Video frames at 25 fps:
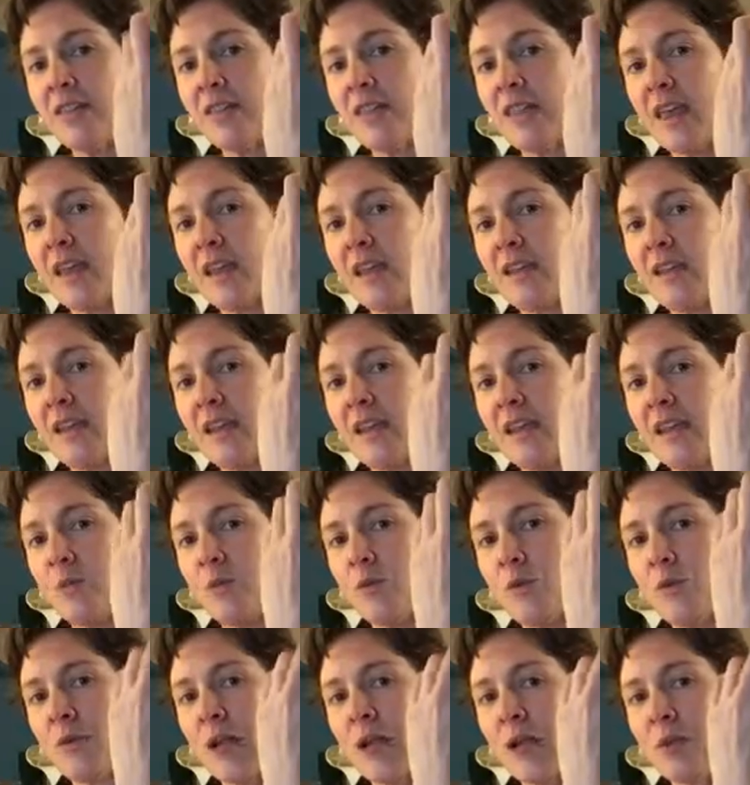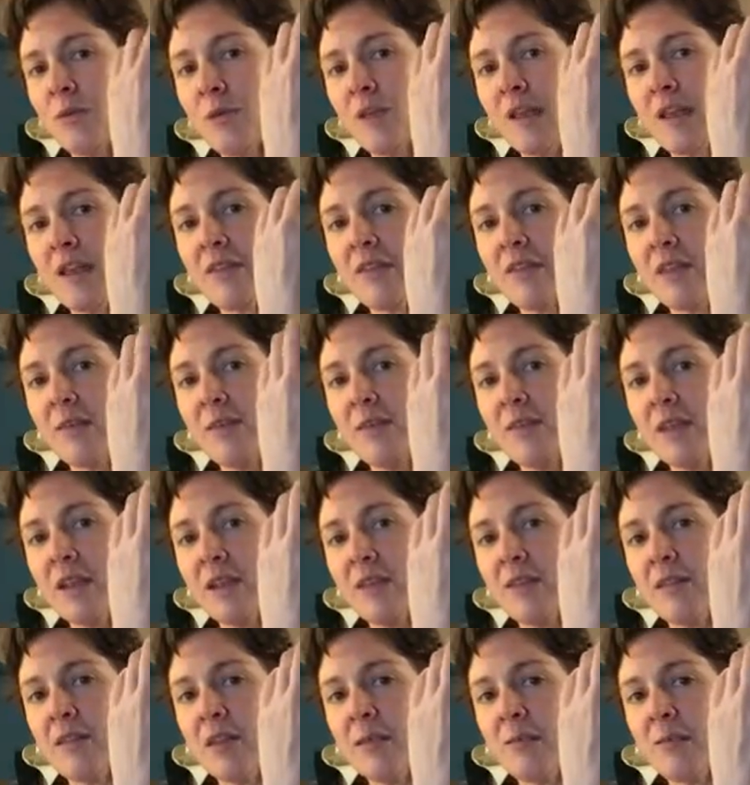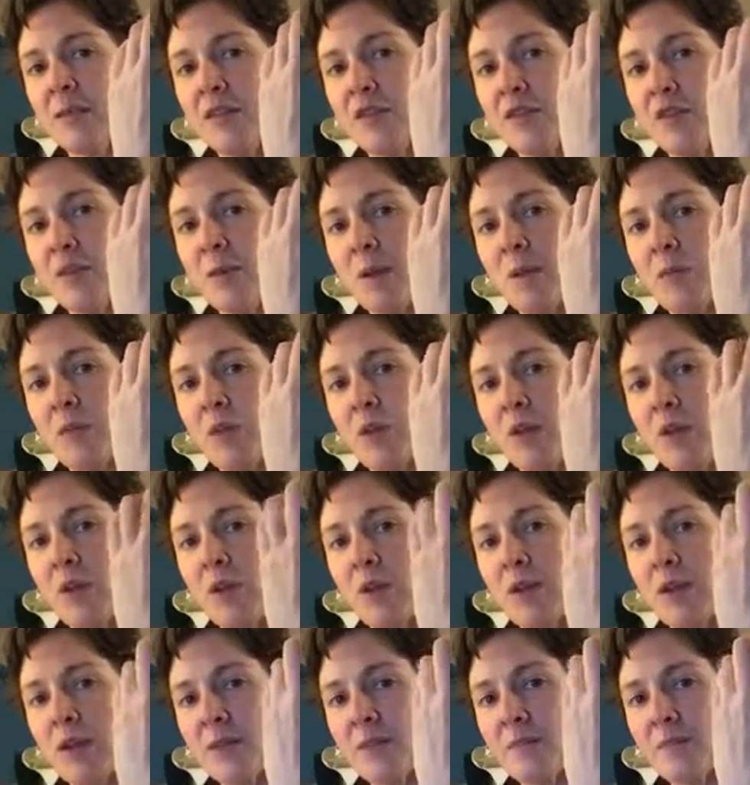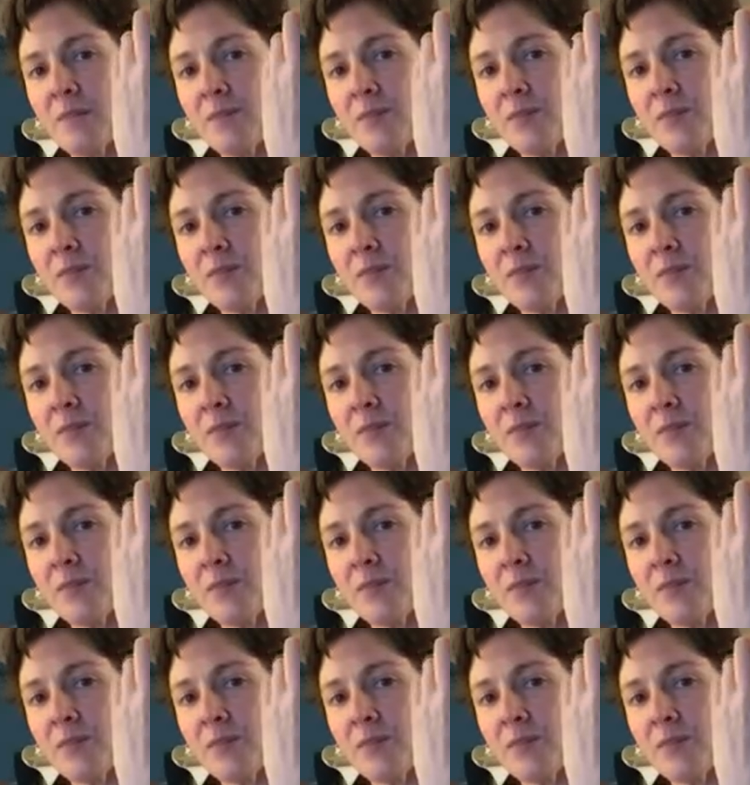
then it will help get them the muscle memory going.